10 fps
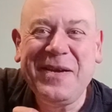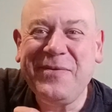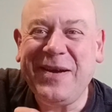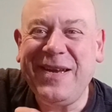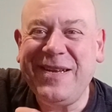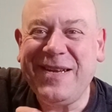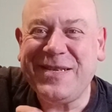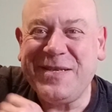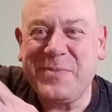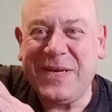Right,
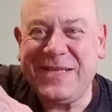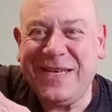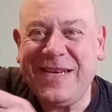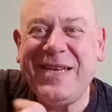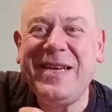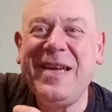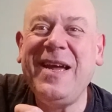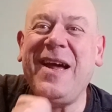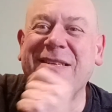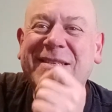nice to speak to you.
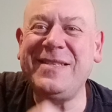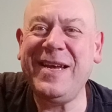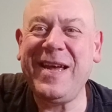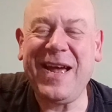As I say,